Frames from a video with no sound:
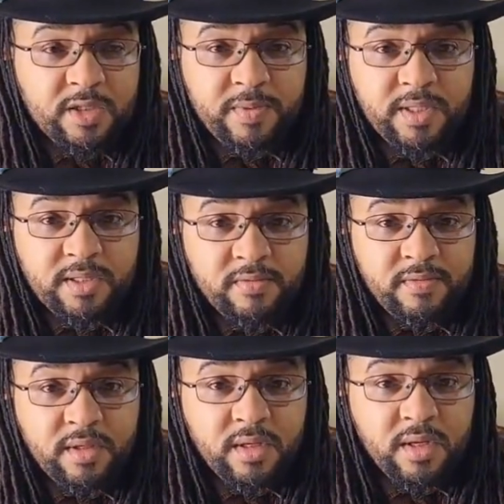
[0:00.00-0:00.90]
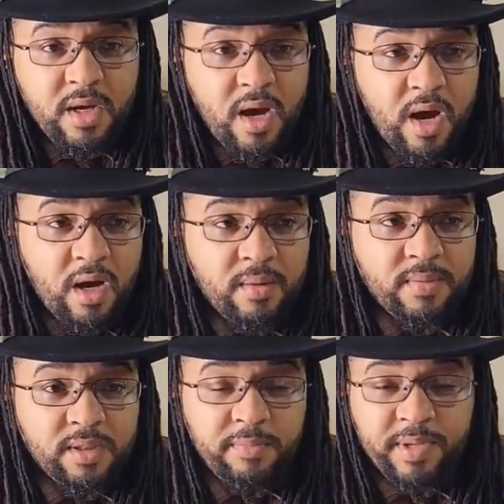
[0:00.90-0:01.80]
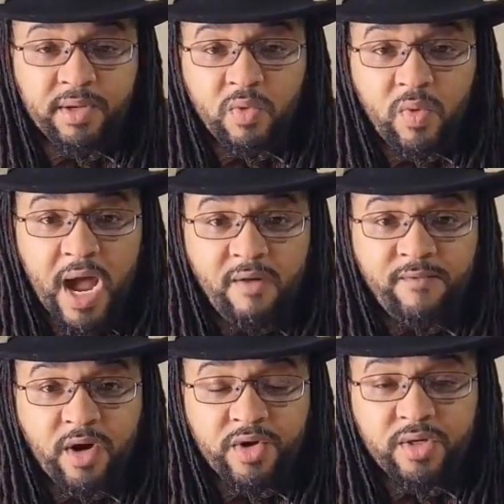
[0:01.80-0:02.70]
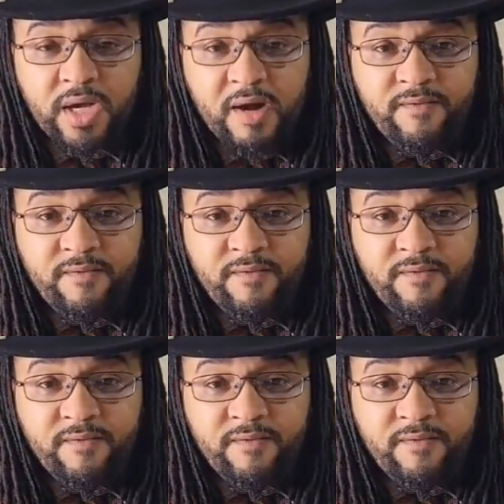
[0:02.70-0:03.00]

expensive, depending on how far you're